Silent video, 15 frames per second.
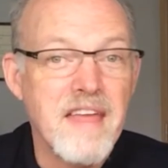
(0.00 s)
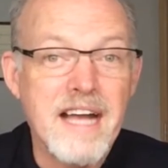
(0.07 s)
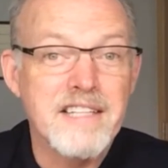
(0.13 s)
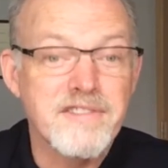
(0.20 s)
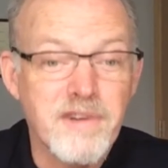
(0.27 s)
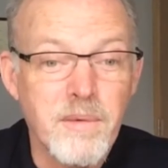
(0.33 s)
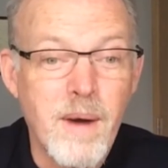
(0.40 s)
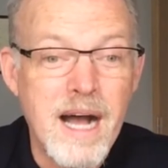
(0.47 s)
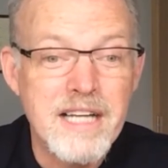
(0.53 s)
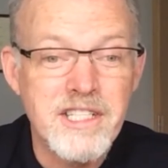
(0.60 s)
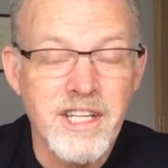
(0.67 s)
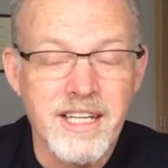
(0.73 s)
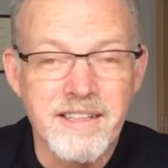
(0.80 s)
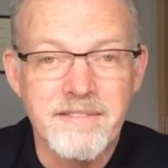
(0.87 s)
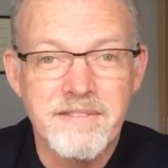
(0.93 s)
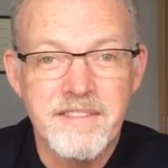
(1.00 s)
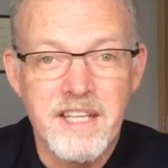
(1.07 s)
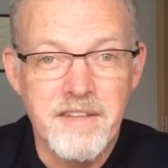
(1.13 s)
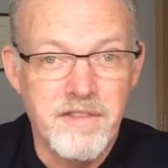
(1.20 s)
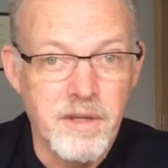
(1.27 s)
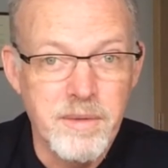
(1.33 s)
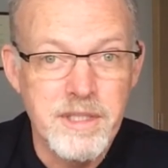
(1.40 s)
Thanks for watching.
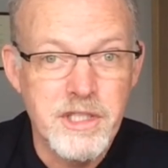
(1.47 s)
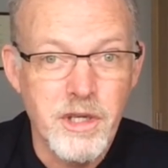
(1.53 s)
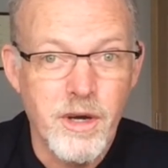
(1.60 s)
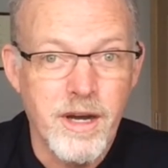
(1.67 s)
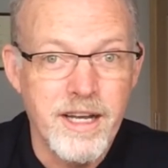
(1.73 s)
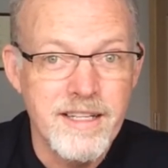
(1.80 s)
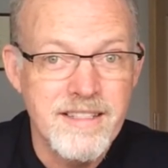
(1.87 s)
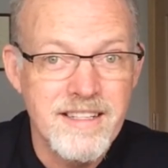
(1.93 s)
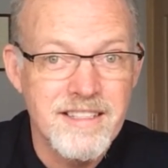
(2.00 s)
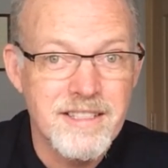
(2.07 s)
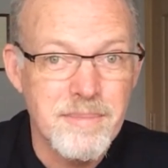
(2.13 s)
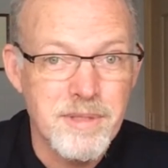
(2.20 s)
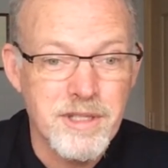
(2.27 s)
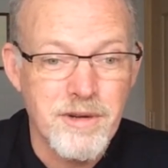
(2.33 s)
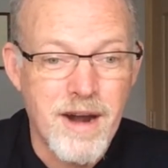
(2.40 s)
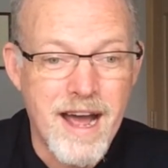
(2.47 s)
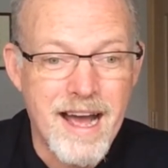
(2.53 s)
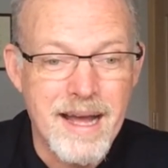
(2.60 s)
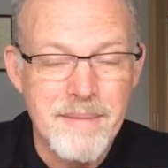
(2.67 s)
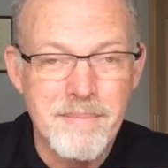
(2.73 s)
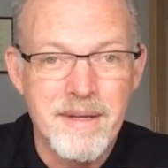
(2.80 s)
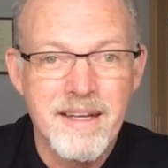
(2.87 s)
If you enjoyed,
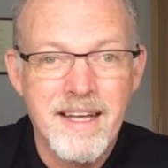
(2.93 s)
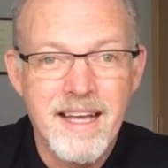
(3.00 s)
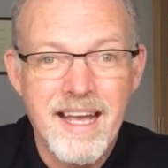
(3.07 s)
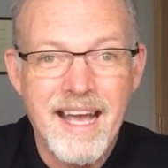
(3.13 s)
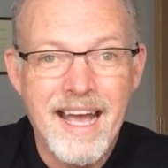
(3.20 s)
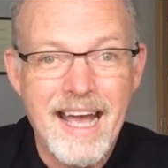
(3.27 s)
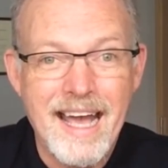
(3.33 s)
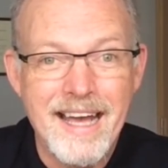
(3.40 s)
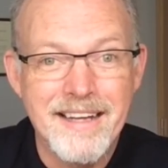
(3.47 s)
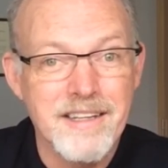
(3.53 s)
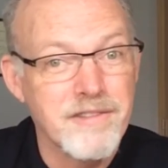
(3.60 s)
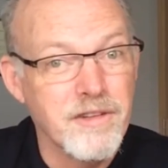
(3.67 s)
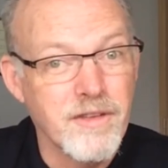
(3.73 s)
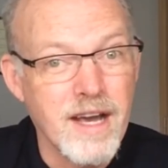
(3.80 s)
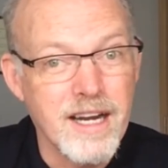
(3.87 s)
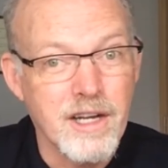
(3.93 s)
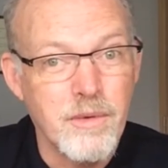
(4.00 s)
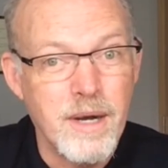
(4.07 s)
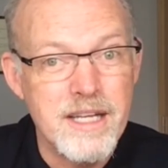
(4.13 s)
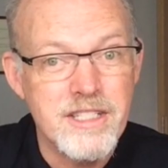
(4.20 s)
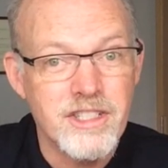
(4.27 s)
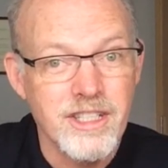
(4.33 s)
subscribe. And if you've got a
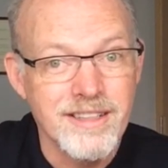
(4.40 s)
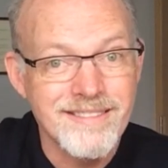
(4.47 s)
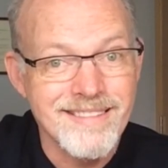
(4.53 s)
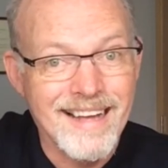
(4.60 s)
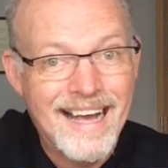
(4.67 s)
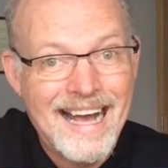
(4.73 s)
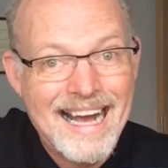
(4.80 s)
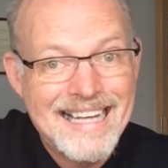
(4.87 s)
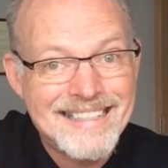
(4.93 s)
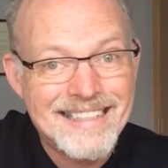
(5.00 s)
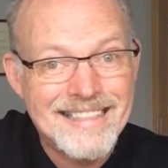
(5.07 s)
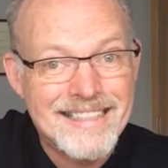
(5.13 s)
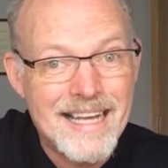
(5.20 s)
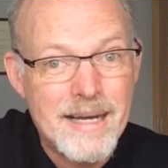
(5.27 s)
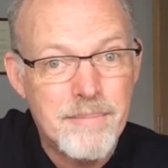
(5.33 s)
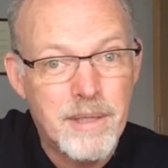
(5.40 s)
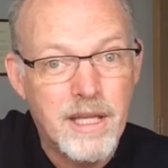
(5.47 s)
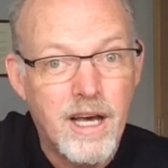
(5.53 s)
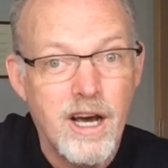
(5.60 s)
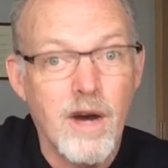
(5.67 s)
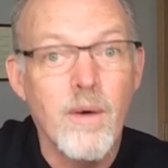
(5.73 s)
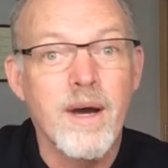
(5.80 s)
question, ask it down
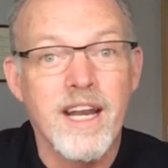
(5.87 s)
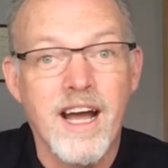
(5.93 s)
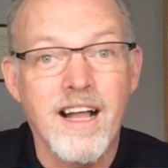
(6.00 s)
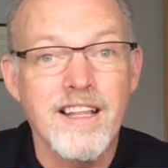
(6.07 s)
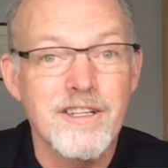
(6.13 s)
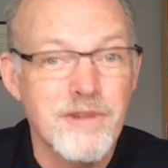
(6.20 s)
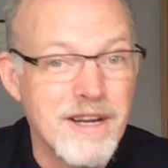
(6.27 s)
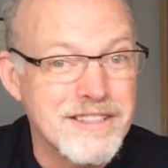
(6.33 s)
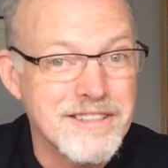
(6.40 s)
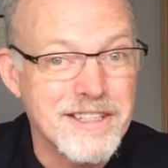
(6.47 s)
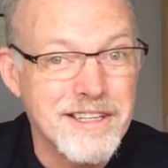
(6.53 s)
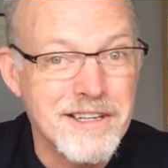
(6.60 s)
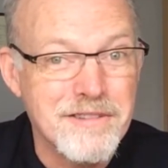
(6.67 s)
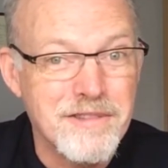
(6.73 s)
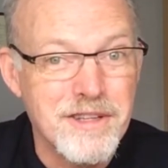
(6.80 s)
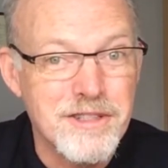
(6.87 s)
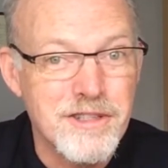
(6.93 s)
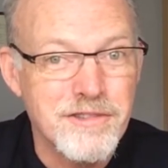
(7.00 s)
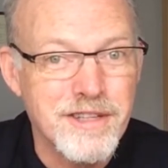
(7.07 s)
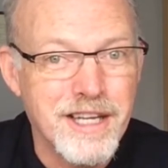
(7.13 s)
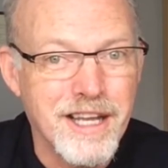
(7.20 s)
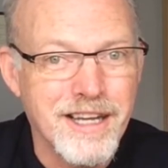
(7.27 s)
below and I'll address it in a
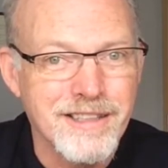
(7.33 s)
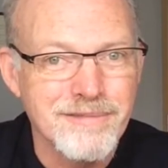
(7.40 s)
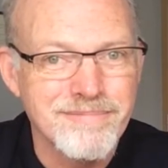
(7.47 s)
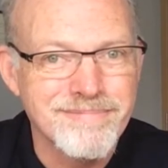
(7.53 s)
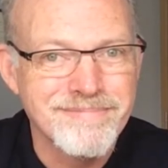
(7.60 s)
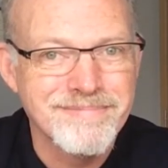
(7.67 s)
future video.